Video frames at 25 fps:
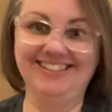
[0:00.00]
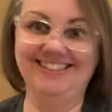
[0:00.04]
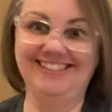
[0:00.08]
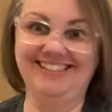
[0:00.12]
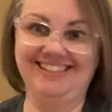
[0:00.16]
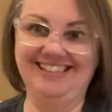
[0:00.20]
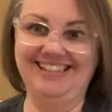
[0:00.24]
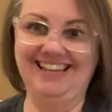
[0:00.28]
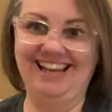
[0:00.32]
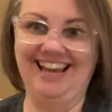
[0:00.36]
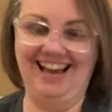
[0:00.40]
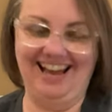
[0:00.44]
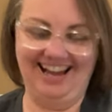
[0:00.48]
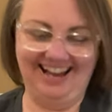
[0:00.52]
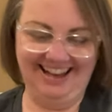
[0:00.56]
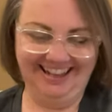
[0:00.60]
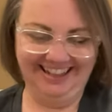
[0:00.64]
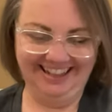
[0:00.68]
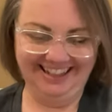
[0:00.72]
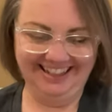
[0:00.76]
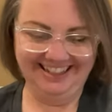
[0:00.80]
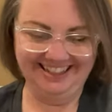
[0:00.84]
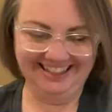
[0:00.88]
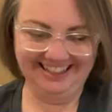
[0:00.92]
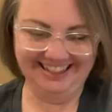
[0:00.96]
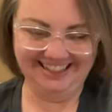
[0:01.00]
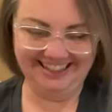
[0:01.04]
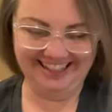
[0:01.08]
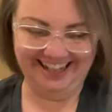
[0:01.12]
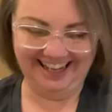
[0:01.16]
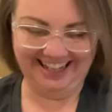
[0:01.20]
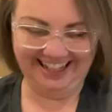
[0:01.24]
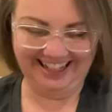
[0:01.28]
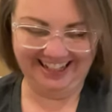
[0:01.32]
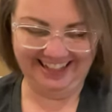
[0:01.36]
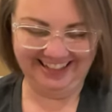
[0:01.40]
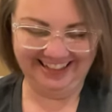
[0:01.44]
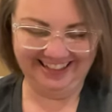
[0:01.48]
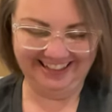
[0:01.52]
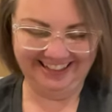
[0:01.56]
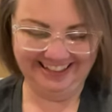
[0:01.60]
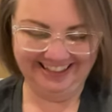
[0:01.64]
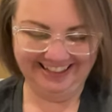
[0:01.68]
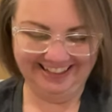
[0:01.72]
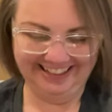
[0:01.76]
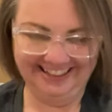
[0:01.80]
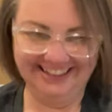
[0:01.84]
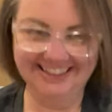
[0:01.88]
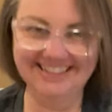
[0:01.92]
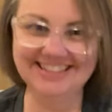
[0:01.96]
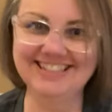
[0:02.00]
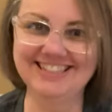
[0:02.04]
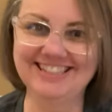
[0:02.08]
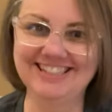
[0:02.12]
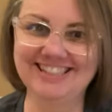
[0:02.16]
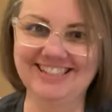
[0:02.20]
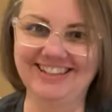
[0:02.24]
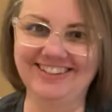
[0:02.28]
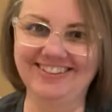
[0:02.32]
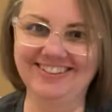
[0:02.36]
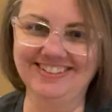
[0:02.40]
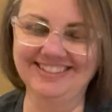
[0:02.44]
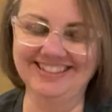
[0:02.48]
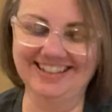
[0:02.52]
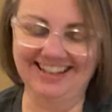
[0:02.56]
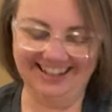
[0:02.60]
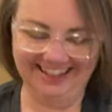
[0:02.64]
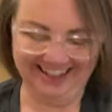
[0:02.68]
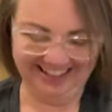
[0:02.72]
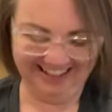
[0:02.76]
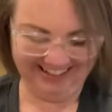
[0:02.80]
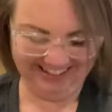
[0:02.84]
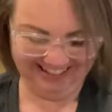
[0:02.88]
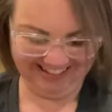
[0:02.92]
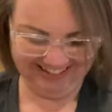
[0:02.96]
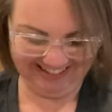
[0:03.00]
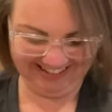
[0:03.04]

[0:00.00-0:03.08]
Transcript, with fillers: Yeah, it's exciting. So exciting.